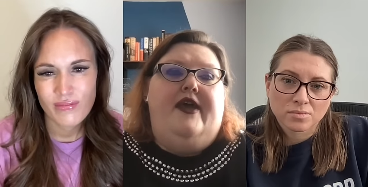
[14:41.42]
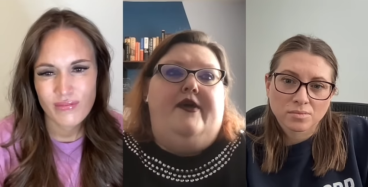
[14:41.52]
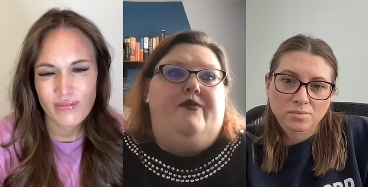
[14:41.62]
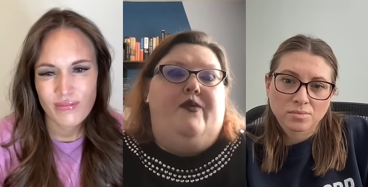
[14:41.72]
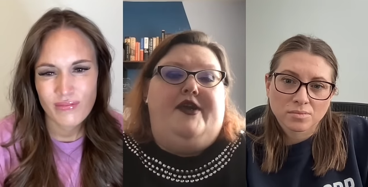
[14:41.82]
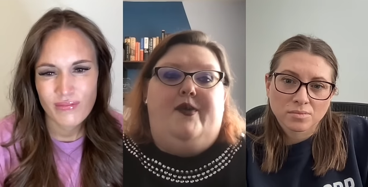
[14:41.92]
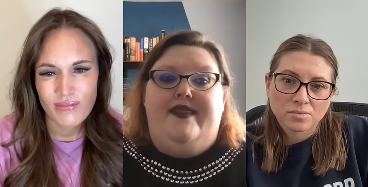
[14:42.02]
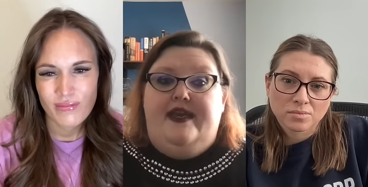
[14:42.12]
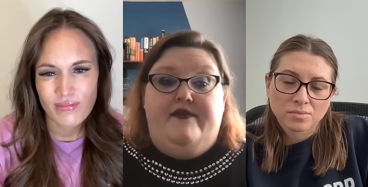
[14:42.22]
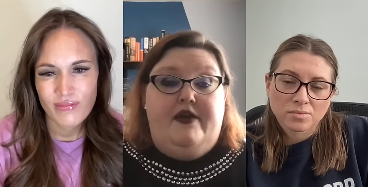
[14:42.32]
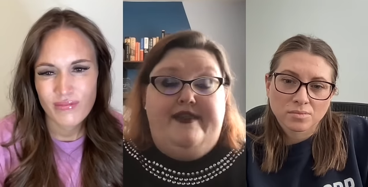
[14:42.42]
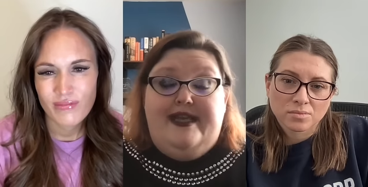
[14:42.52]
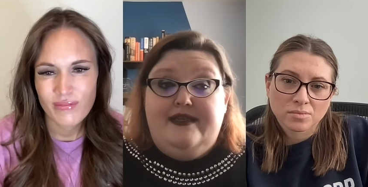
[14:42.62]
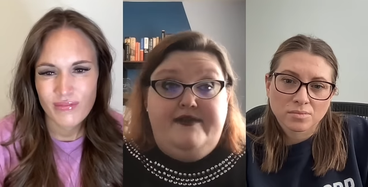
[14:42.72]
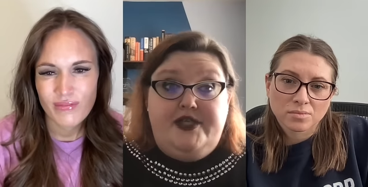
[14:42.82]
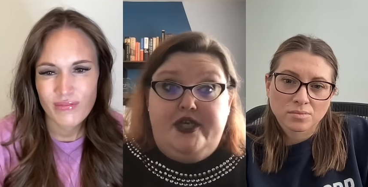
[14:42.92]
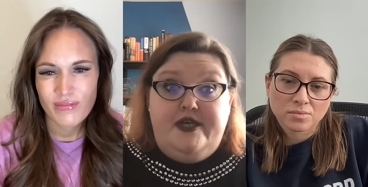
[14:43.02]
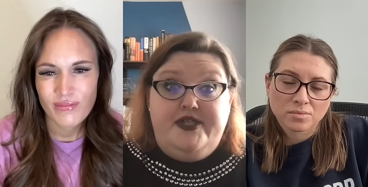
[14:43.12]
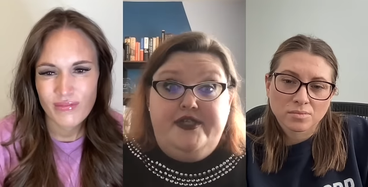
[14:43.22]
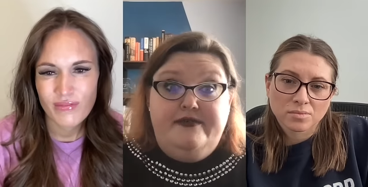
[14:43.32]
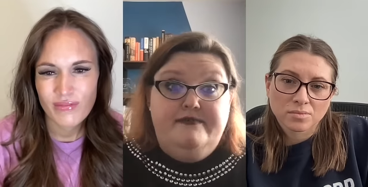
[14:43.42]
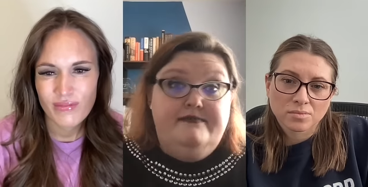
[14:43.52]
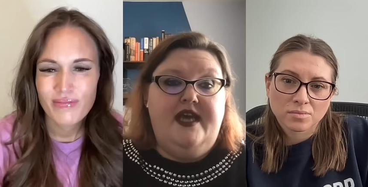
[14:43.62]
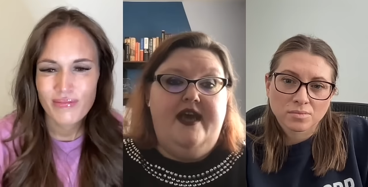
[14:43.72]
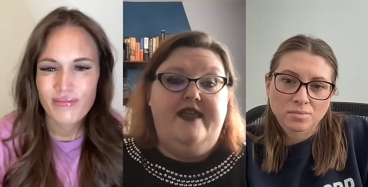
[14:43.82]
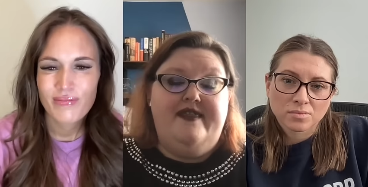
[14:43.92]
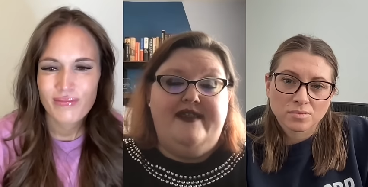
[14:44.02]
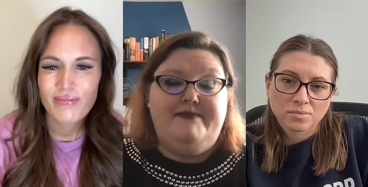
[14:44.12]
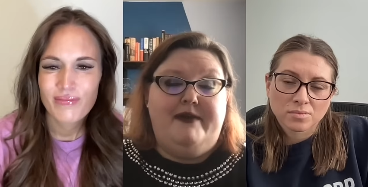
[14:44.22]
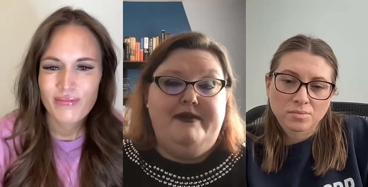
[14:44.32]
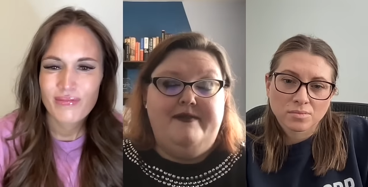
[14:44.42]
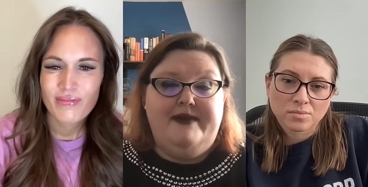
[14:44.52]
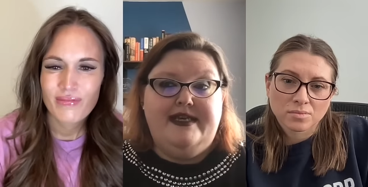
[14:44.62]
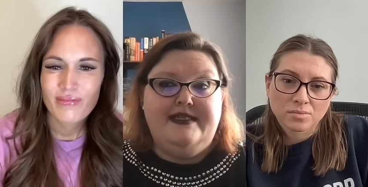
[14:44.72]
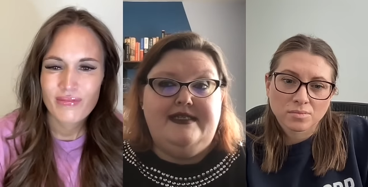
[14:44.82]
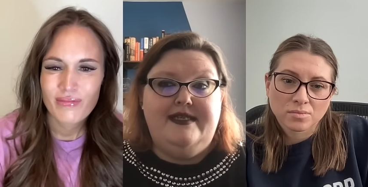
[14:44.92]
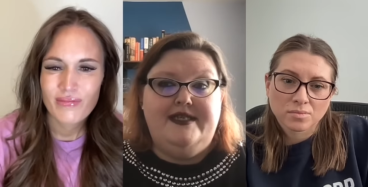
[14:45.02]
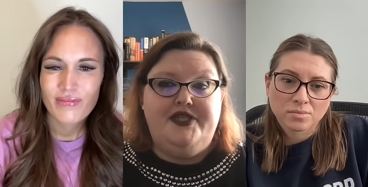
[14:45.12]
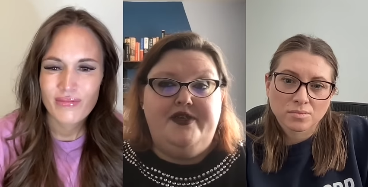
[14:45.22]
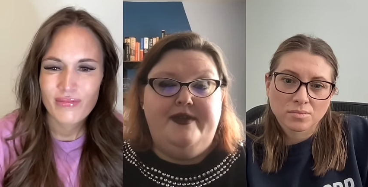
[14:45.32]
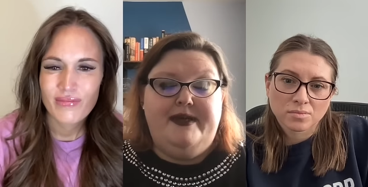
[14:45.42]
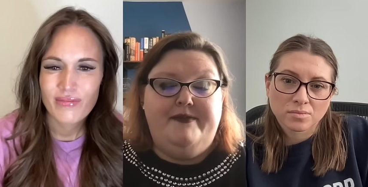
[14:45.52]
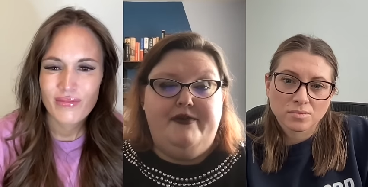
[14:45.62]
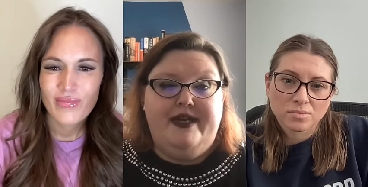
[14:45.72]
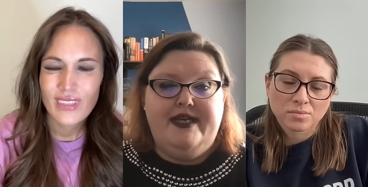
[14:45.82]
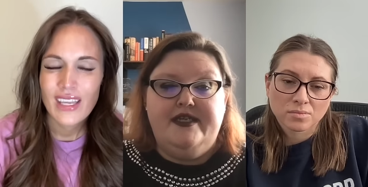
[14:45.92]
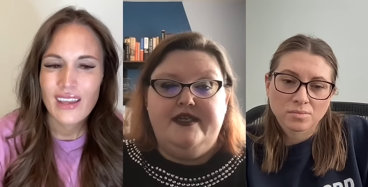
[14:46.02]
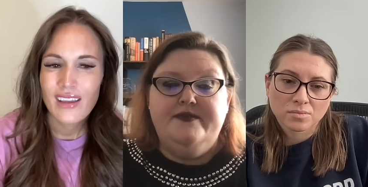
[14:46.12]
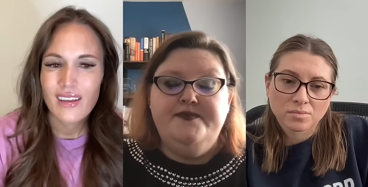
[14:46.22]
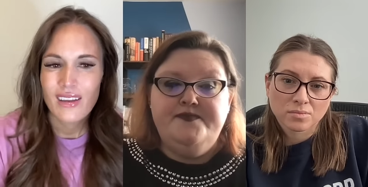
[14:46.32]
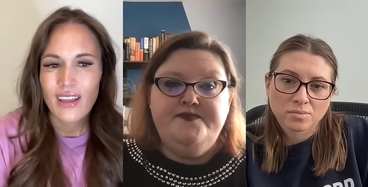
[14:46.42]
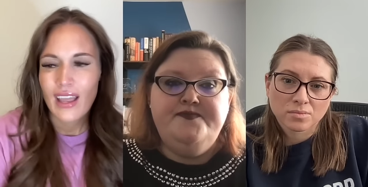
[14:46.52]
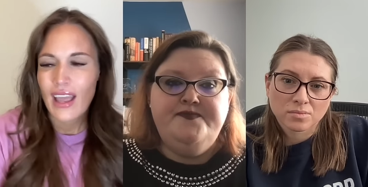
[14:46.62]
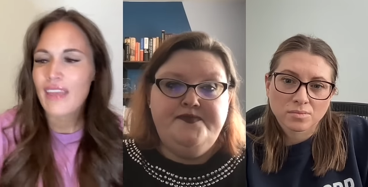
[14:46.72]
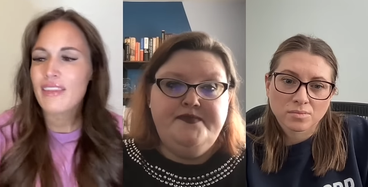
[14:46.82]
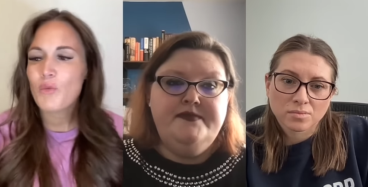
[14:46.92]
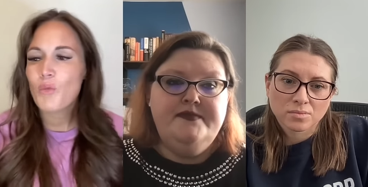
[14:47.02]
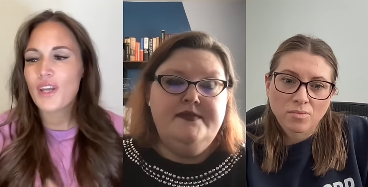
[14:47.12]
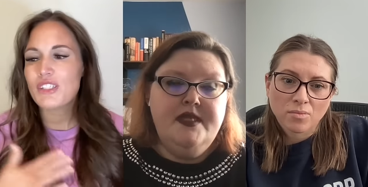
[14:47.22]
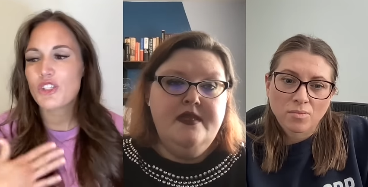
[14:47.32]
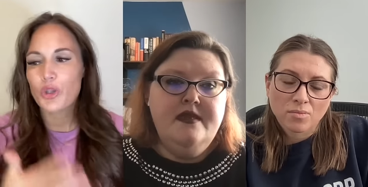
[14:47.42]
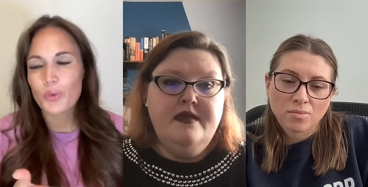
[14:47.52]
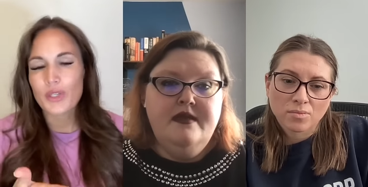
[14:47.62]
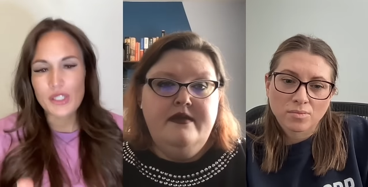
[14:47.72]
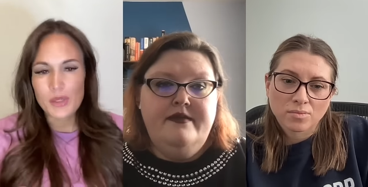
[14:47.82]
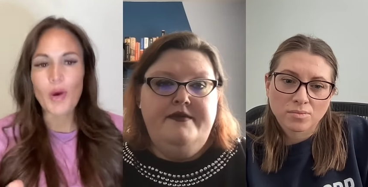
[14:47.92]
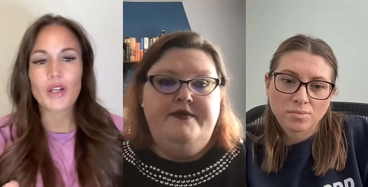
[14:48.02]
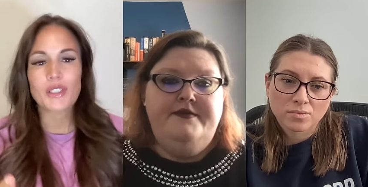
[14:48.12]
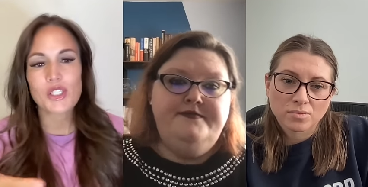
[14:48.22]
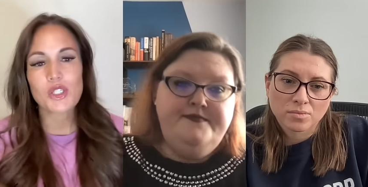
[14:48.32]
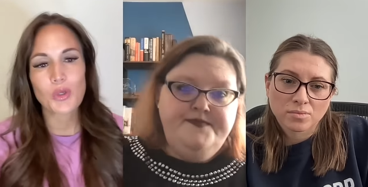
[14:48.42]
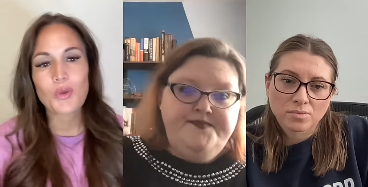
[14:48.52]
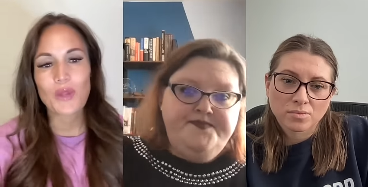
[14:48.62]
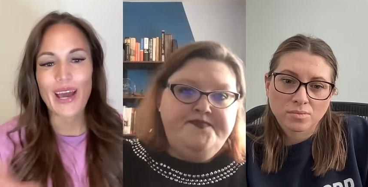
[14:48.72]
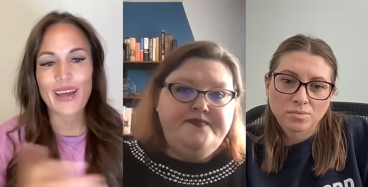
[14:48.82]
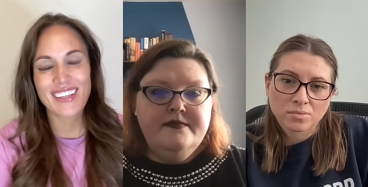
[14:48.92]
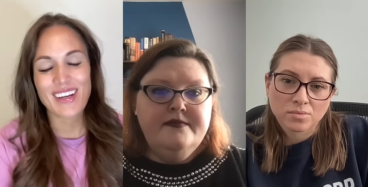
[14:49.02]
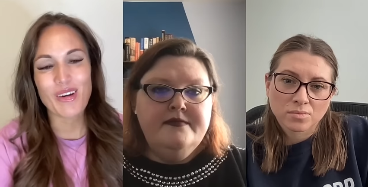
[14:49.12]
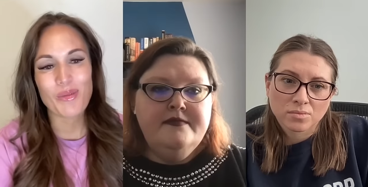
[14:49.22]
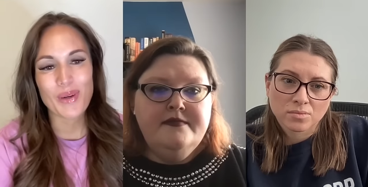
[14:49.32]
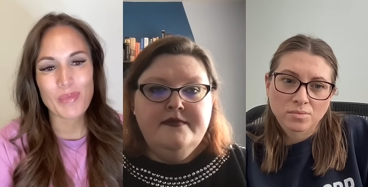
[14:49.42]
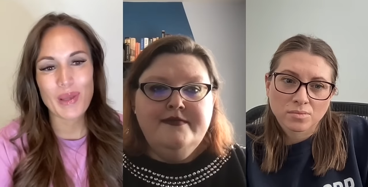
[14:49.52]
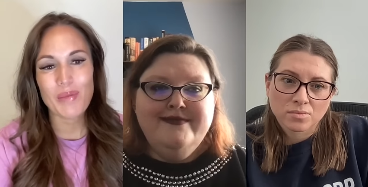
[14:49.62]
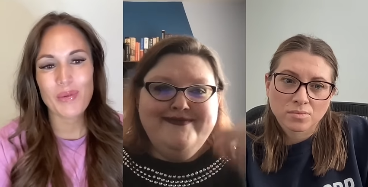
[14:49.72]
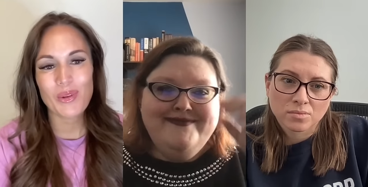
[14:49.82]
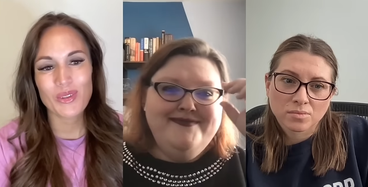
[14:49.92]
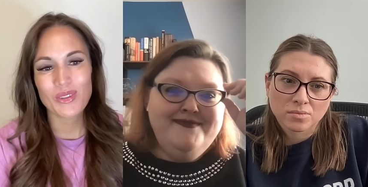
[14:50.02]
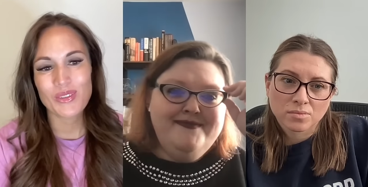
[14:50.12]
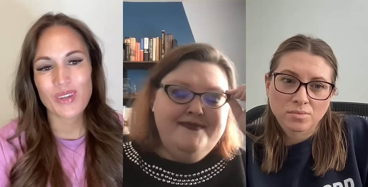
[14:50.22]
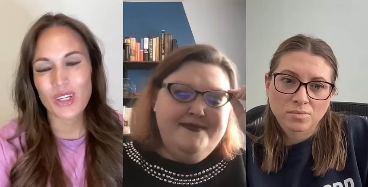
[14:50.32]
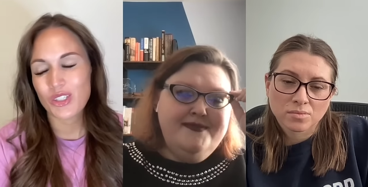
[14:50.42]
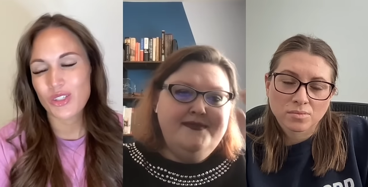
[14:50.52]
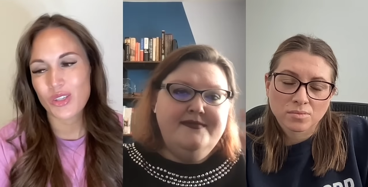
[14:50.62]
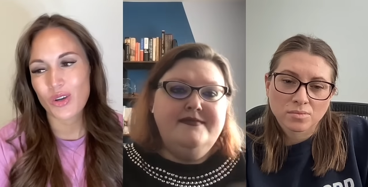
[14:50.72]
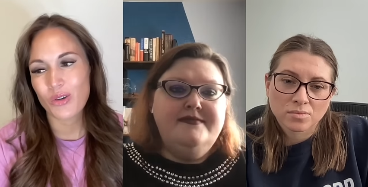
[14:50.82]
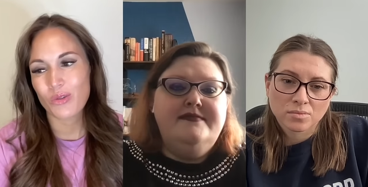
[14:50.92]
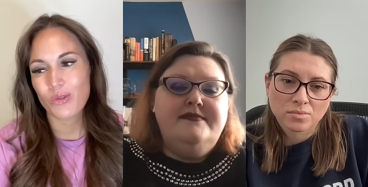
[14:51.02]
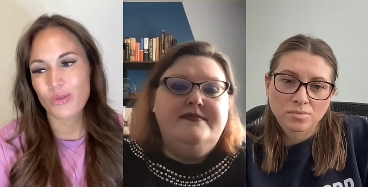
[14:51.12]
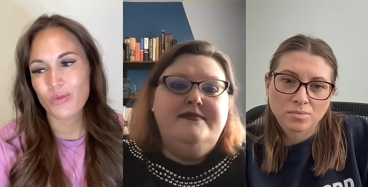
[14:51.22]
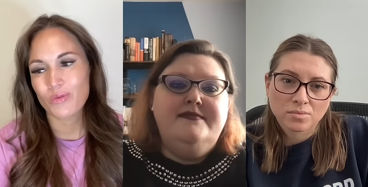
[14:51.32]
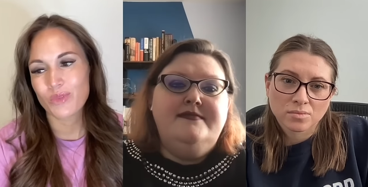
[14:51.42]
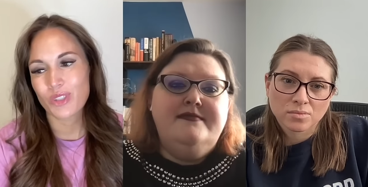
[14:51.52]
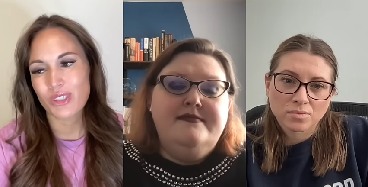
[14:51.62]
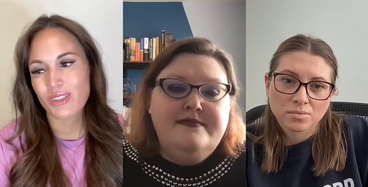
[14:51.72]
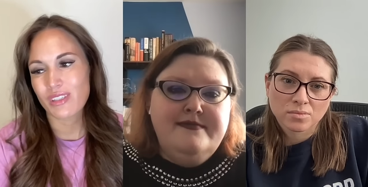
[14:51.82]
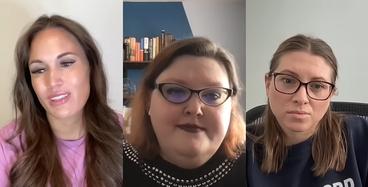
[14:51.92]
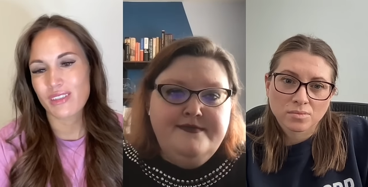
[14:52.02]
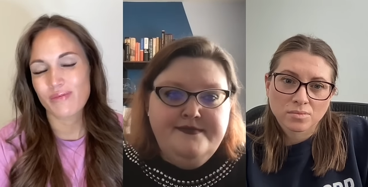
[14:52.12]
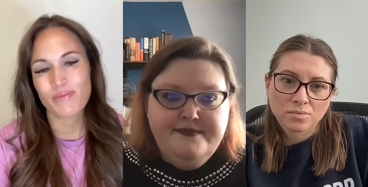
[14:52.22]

Speaker 1: they wonder why they never heard that stuff in church. I think that's probably the biggest issue that people run into.
Speaker 2: And then what is your response to that? You know, when people are so just